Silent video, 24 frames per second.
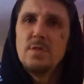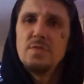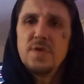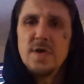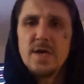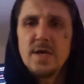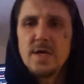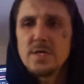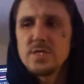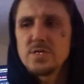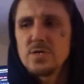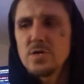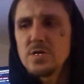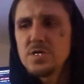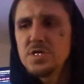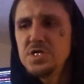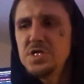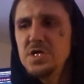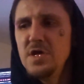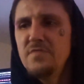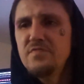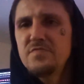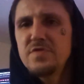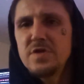Things are
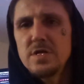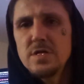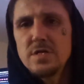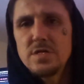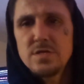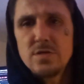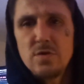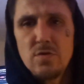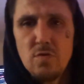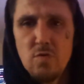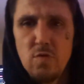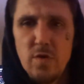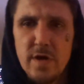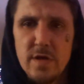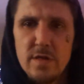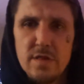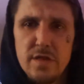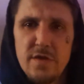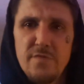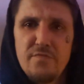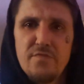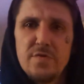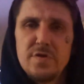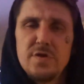shifting so
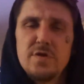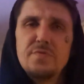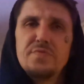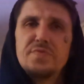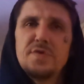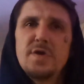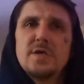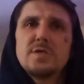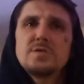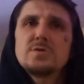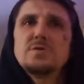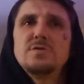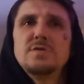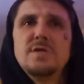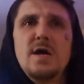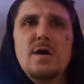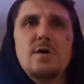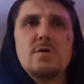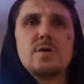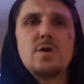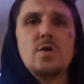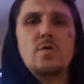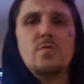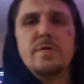quickly for you. Things are
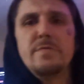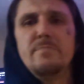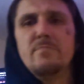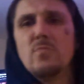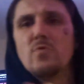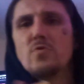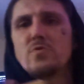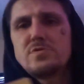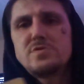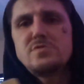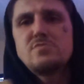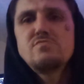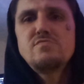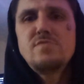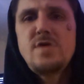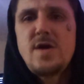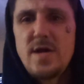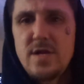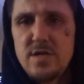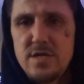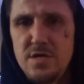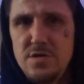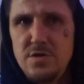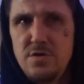now going more
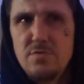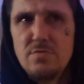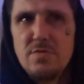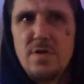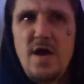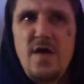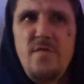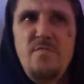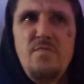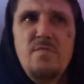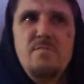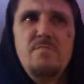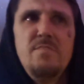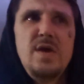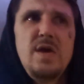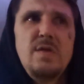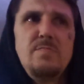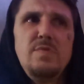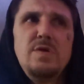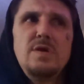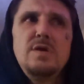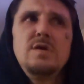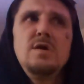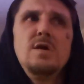direct in your life. And
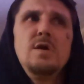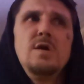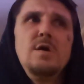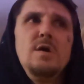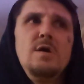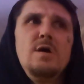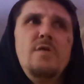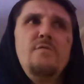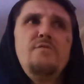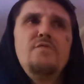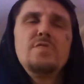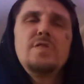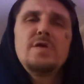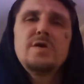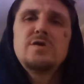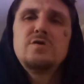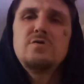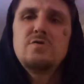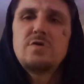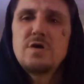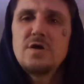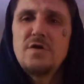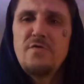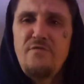maybe I feel like
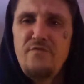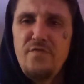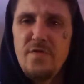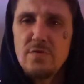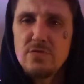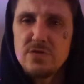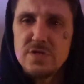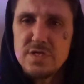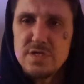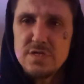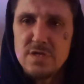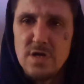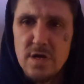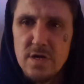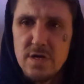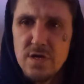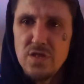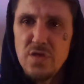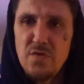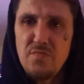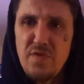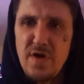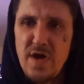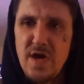you could have felt stuck
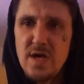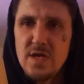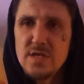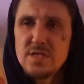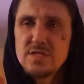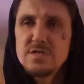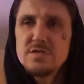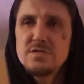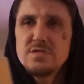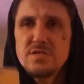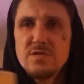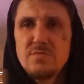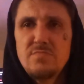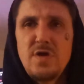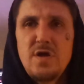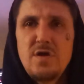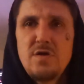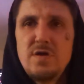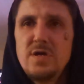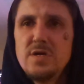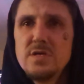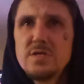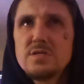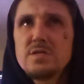in the past in some
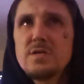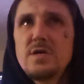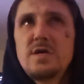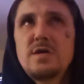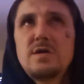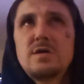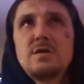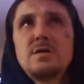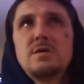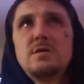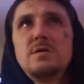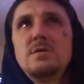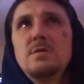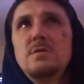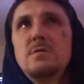areas, like